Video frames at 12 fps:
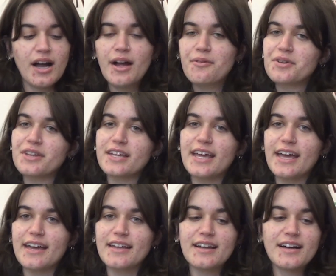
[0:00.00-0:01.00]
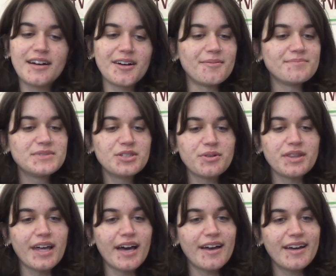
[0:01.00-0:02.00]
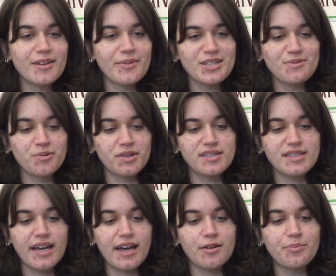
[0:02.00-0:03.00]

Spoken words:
really can't deal with that, and it makes me really sad.